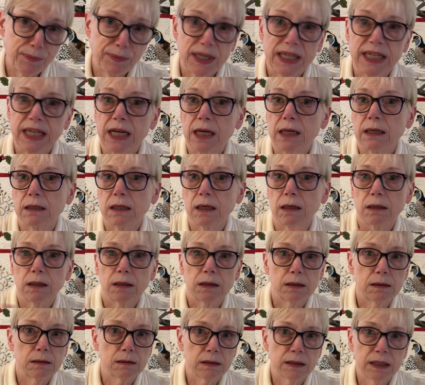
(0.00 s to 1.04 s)
Get
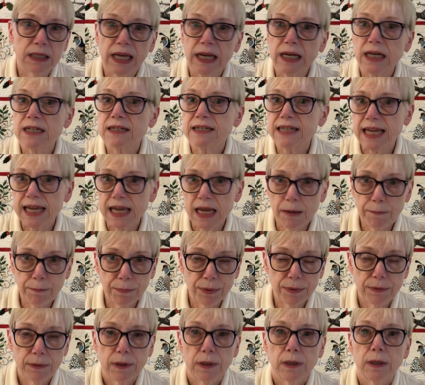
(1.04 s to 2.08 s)
it damp,
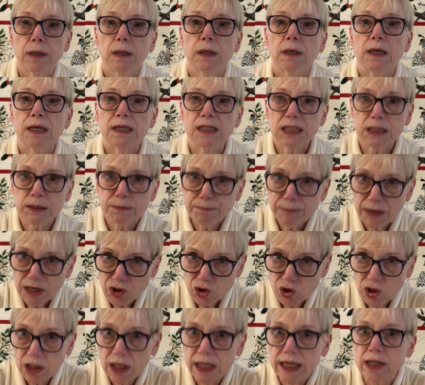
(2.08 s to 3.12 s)

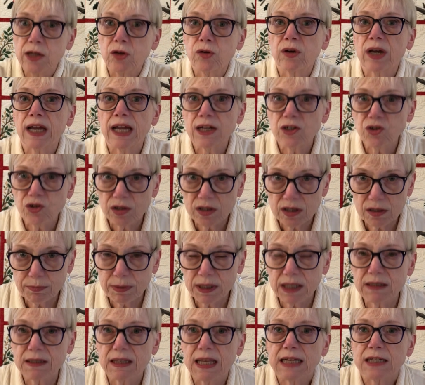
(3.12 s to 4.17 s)
especially your edges,
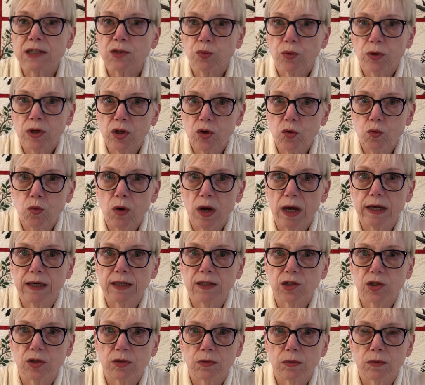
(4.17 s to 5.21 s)
because that's where you want
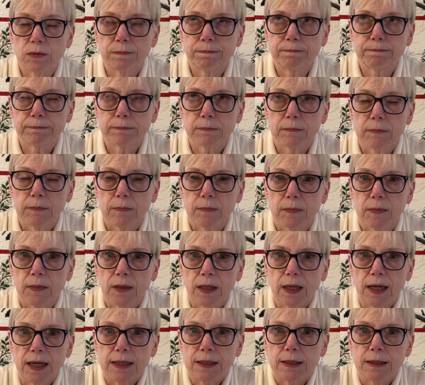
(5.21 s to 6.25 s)
it to
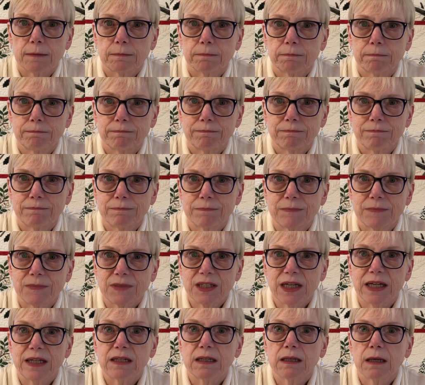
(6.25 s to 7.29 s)
kind of
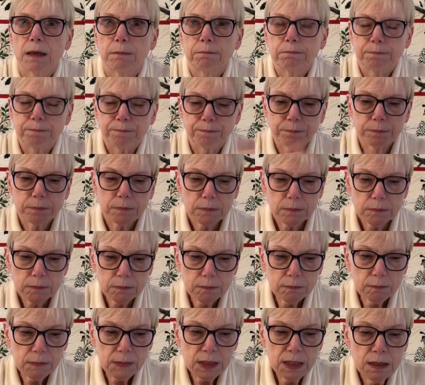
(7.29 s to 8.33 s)
tighten up.
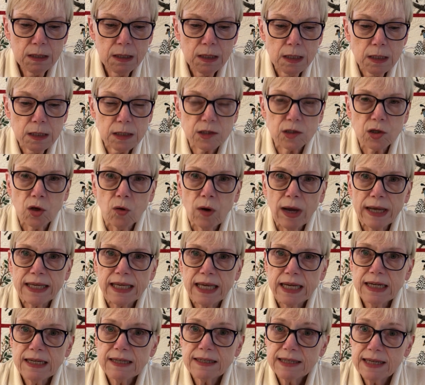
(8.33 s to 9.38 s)
So I
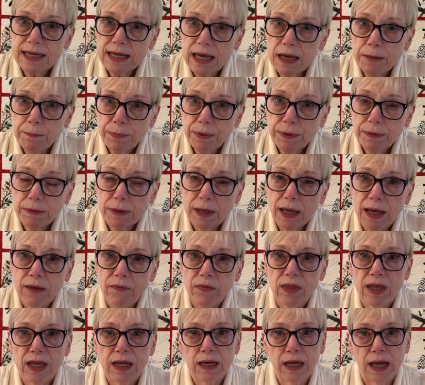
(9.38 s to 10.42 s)
get it damp, and
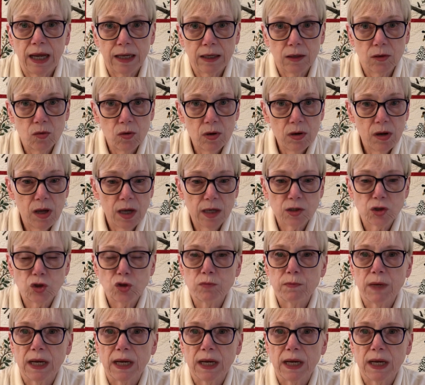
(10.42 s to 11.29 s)
then I go along,